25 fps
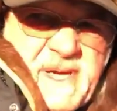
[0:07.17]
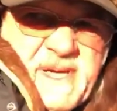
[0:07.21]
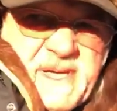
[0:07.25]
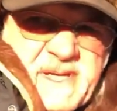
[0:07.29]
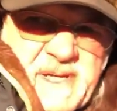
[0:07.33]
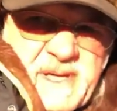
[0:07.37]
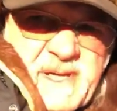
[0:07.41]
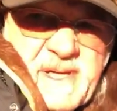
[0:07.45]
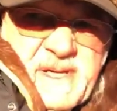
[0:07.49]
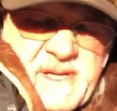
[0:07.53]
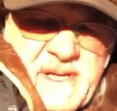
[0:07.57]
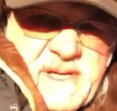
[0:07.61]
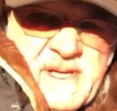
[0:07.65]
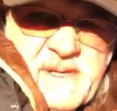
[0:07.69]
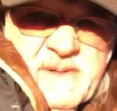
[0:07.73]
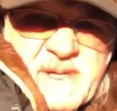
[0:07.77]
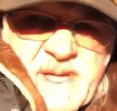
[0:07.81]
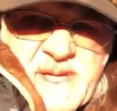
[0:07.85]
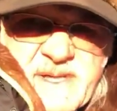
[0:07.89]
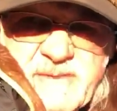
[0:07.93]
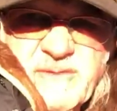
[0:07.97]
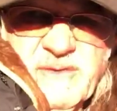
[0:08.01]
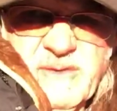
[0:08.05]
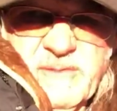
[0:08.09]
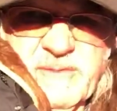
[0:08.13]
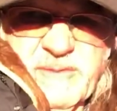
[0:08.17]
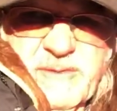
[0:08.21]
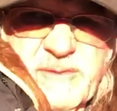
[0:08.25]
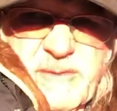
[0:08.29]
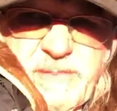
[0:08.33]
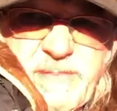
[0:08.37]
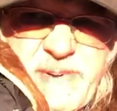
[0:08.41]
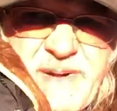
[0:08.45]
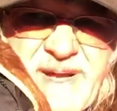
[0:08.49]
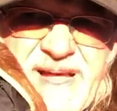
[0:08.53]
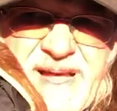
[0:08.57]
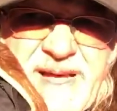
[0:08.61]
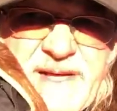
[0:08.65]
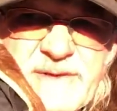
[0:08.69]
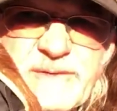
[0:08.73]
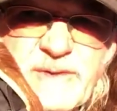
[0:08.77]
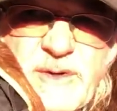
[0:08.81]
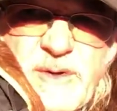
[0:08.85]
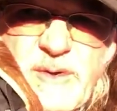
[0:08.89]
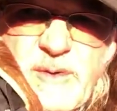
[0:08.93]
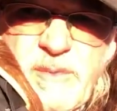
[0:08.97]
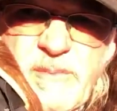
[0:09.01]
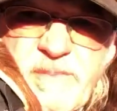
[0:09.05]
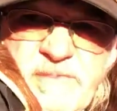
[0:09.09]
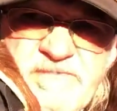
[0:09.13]
bay to get some supplies
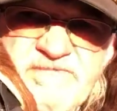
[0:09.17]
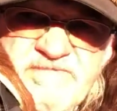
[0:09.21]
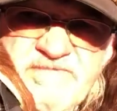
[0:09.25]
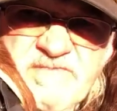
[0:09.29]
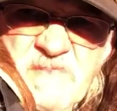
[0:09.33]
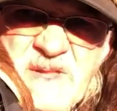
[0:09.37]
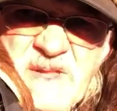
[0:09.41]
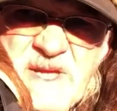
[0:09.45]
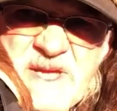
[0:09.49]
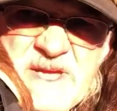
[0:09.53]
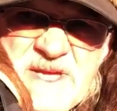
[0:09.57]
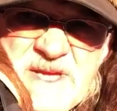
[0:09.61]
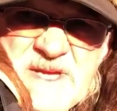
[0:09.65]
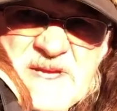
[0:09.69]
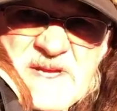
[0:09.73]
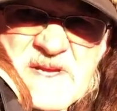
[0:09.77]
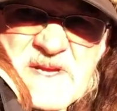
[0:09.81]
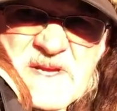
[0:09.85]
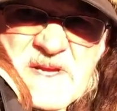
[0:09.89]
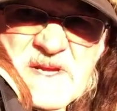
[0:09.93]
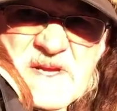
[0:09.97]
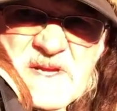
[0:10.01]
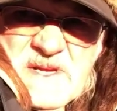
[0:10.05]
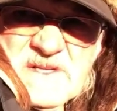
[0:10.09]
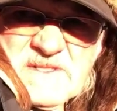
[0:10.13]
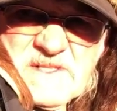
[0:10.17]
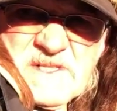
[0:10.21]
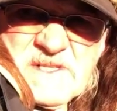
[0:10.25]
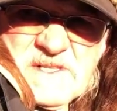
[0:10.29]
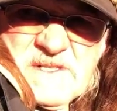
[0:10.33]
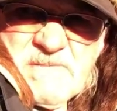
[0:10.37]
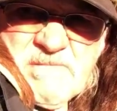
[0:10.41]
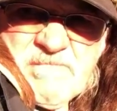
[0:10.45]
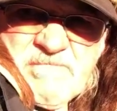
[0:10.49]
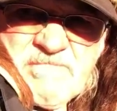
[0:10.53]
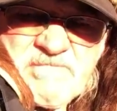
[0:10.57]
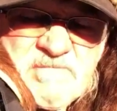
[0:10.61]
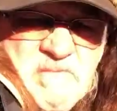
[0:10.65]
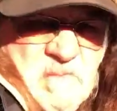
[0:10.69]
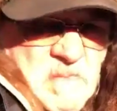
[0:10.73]
home. Yes, sir.